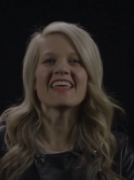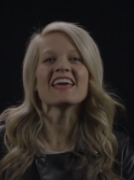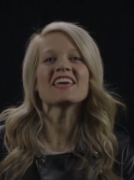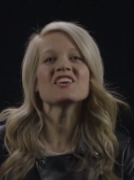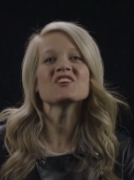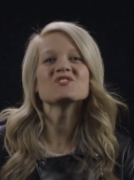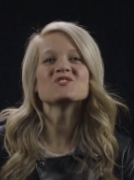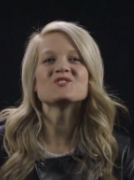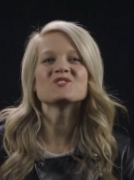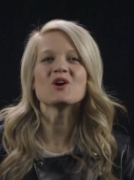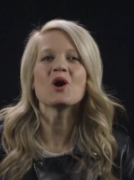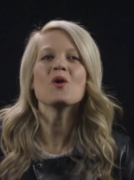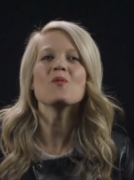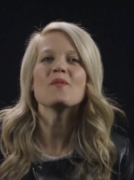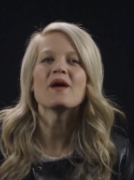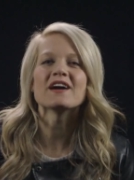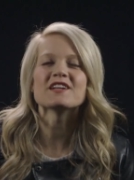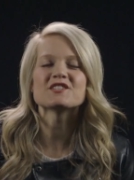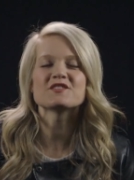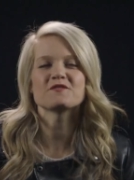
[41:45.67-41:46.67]
Thank you so
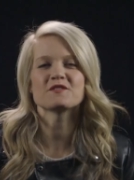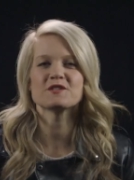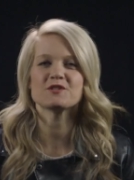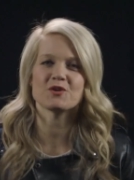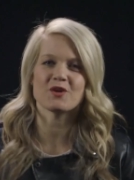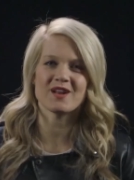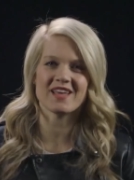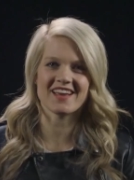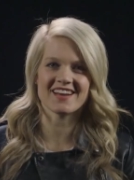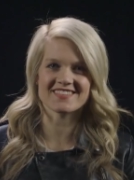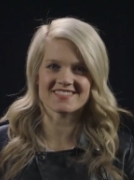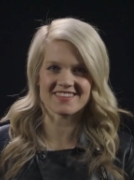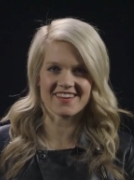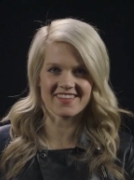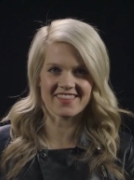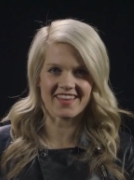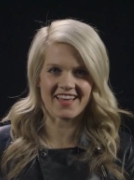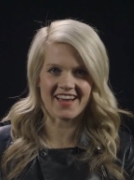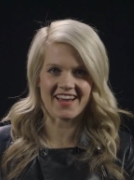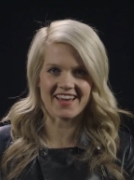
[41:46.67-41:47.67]
much for joining us
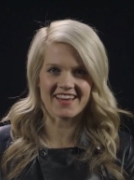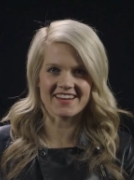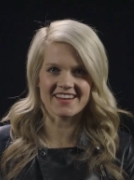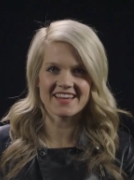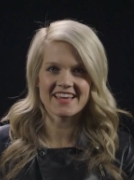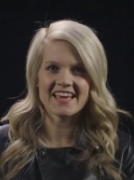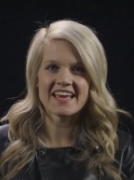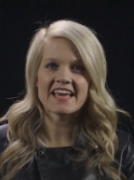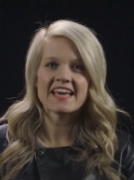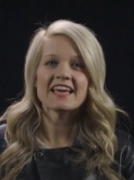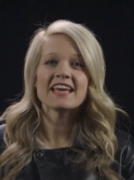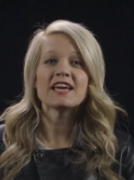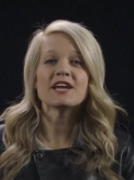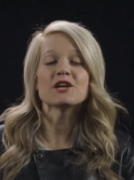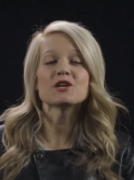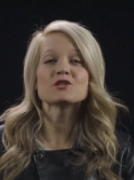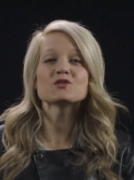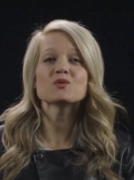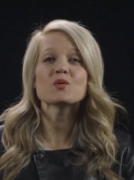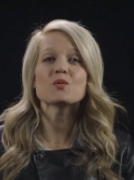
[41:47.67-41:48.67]
online.
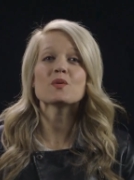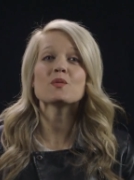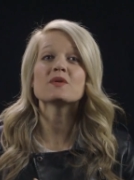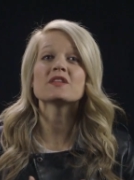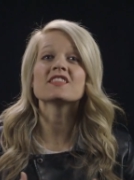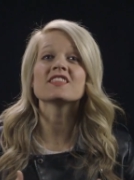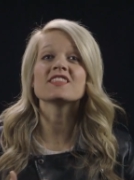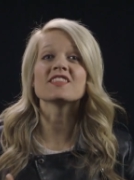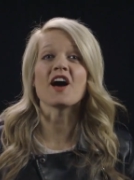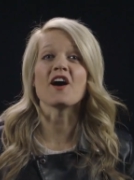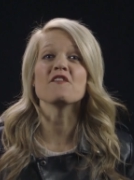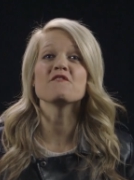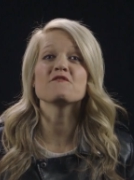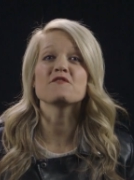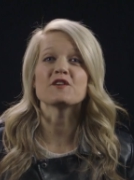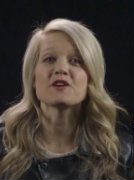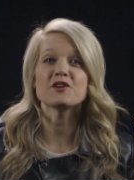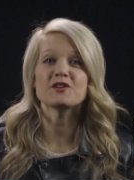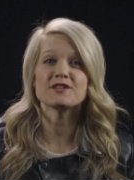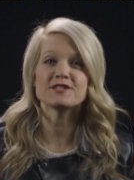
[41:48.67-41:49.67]
Here's what we would love
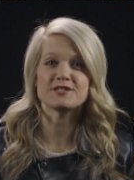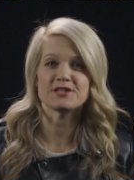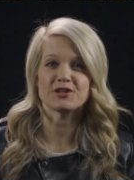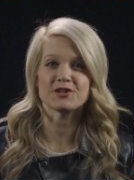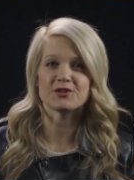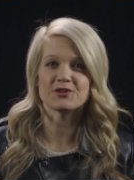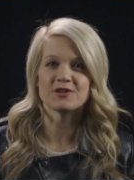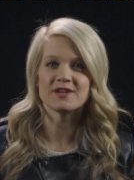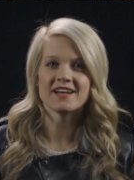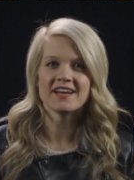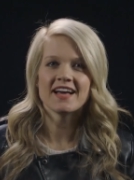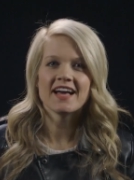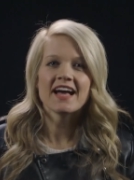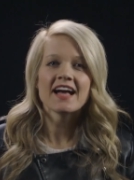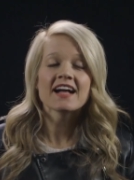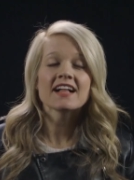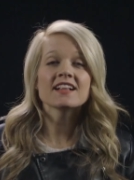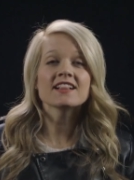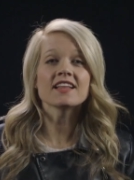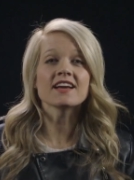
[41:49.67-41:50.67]
for you to do.
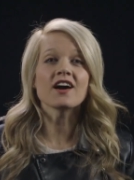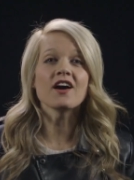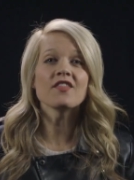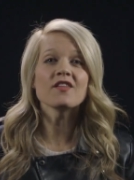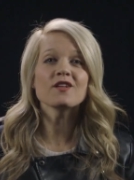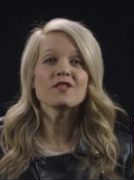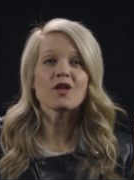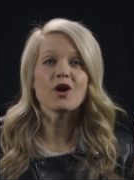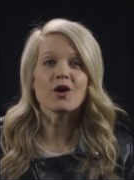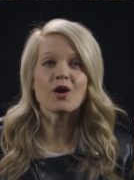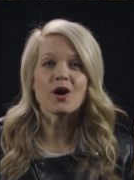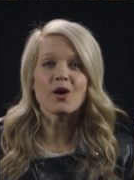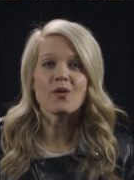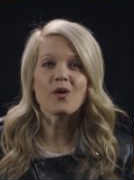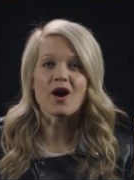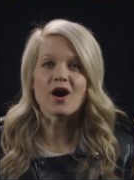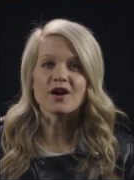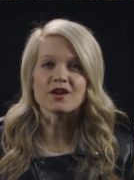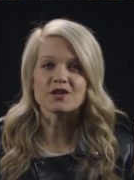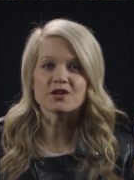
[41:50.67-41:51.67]
Click on the logo
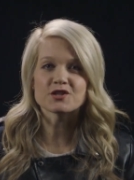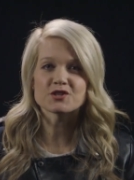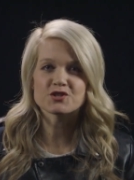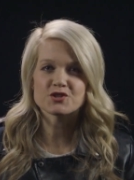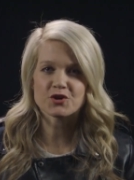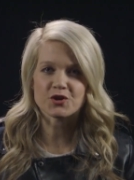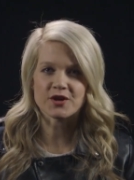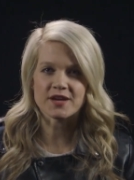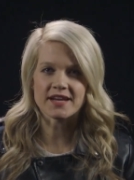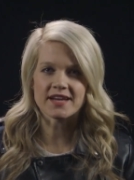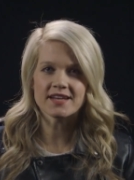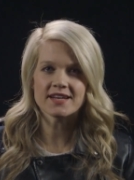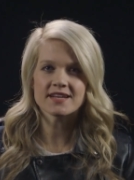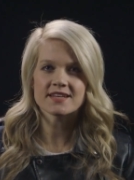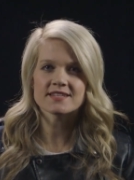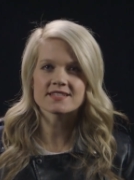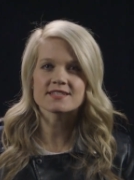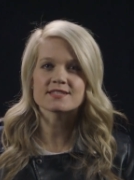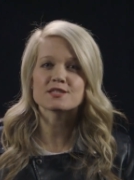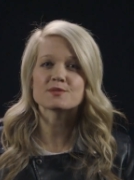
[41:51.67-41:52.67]
on your screen
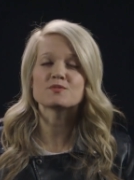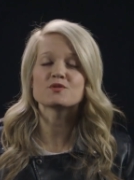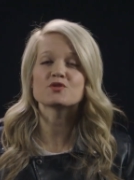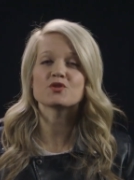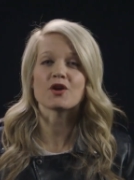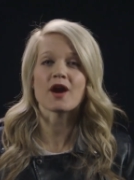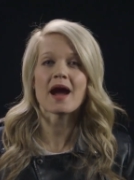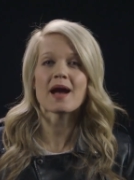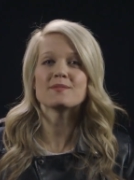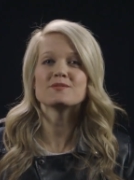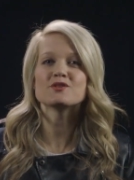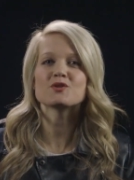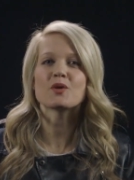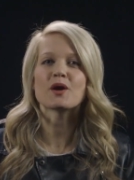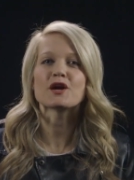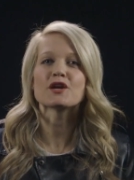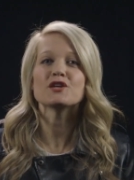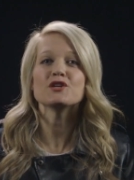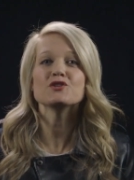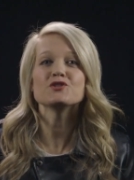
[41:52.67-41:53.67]
to subscribe to
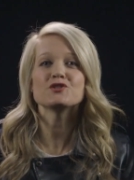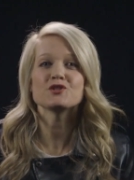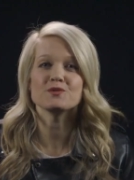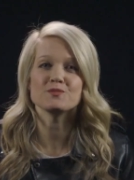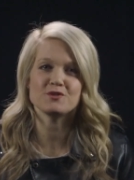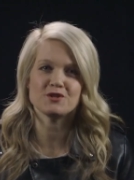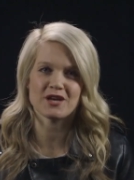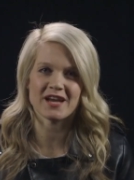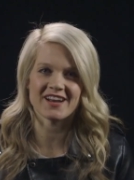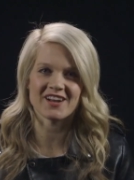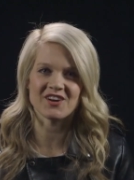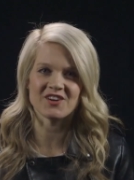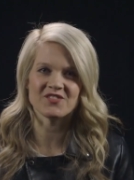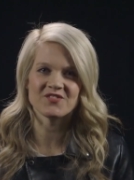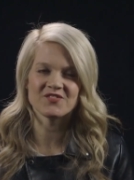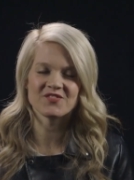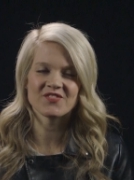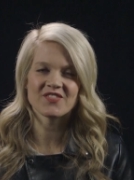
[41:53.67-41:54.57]
our YouTube channel.